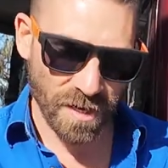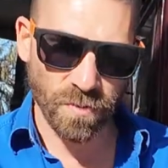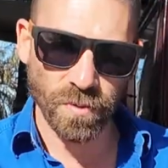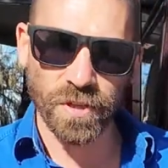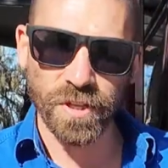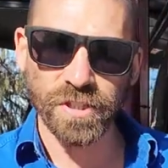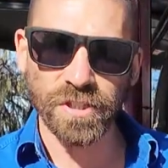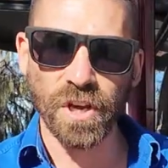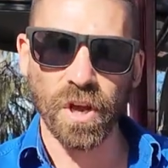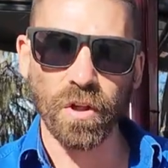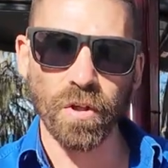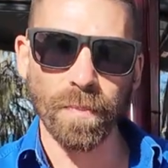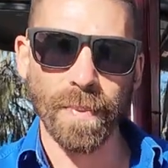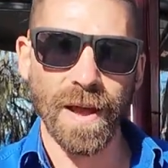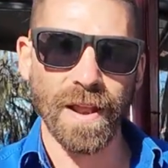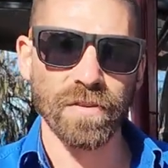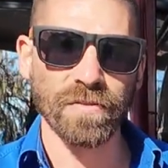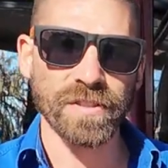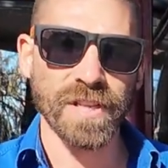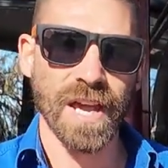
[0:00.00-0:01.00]
with the solar
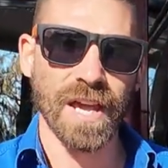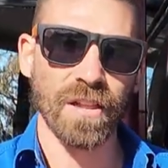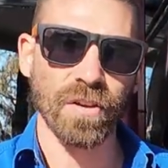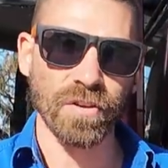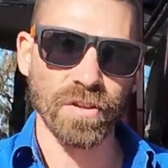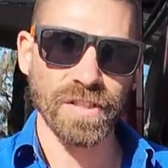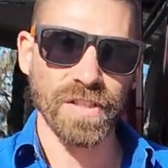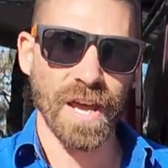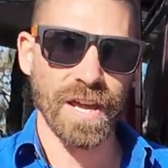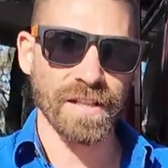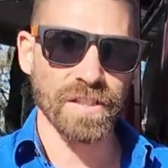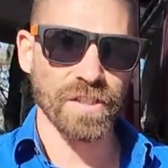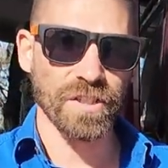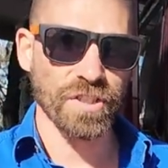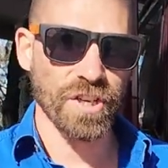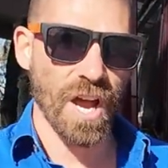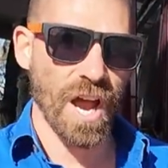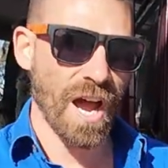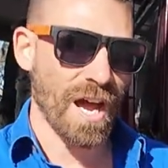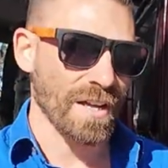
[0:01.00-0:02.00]
panels how long it takes to
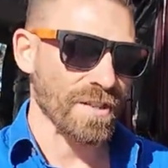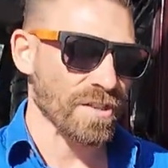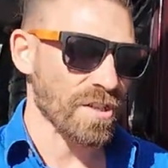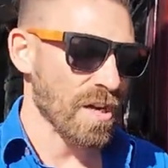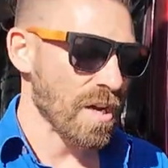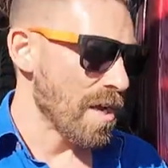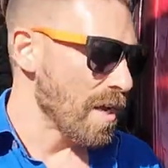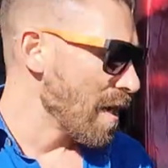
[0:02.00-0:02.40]
charge.